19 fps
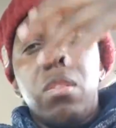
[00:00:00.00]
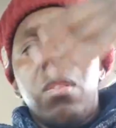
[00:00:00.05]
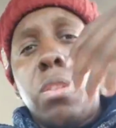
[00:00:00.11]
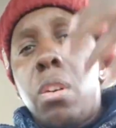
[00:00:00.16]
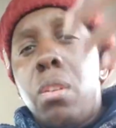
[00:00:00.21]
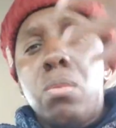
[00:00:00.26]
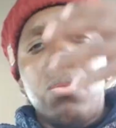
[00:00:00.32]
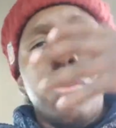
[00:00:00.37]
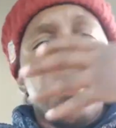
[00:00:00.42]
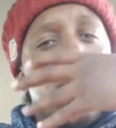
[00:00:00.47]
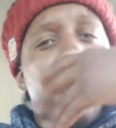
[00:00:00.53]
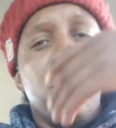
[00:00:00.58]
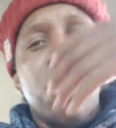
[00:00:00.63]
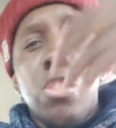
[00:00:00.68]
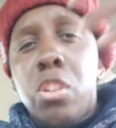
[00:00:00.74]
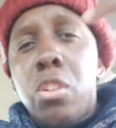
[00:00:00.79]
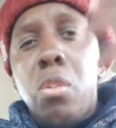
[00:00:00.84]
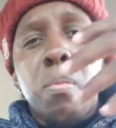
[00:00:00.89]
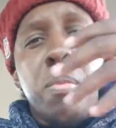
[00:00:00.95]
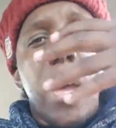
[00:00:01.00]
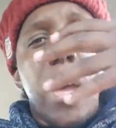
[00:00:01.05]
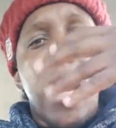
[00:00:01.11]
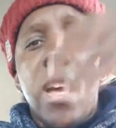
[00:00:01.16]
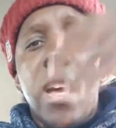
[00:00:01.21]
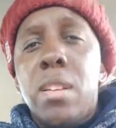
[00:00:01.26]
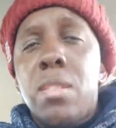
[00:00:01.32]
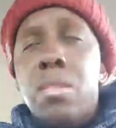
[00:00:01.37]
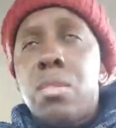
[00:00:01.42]
those surgical
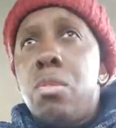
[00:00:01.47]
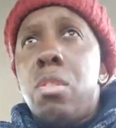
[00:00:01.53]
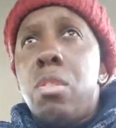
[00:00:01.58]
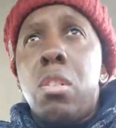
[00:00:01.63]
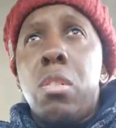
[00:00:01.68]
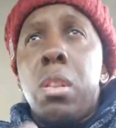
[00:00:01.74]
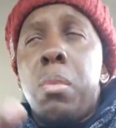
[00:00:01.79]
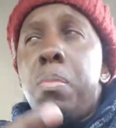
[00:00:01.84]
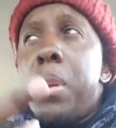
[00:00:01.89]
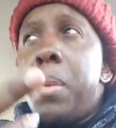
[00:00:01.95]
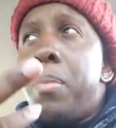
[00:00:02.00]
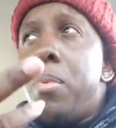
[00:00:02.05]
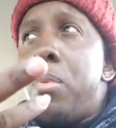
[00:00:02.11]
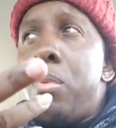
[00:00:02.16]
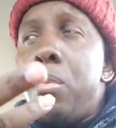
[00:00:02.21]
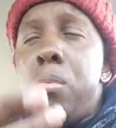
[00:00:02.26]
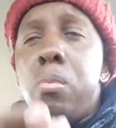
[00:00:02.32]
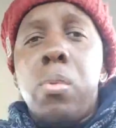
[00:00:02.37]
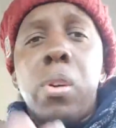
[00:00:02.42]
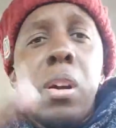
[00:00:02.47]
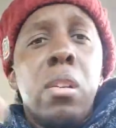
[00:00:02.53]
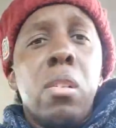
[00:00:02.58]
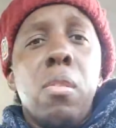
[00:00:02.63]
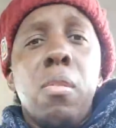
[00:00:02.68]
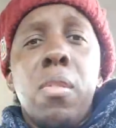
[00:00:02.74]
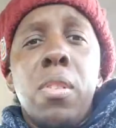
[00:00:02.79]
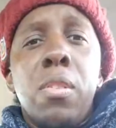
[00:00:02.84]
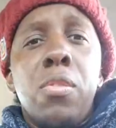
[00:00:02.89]
masks, that people wearing
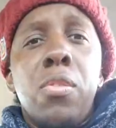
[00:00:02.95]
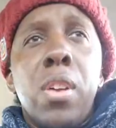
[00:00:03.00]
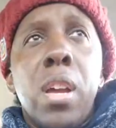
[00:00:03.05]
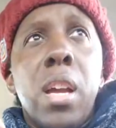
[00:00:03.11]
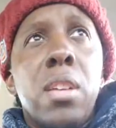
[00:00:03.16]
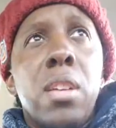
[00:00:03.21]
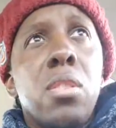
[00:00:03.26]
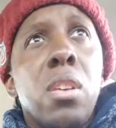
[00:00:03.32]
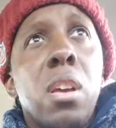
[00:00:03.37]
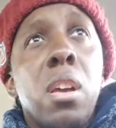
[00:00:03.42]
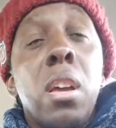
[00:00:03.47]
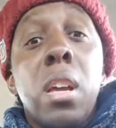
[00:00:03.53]
over their face.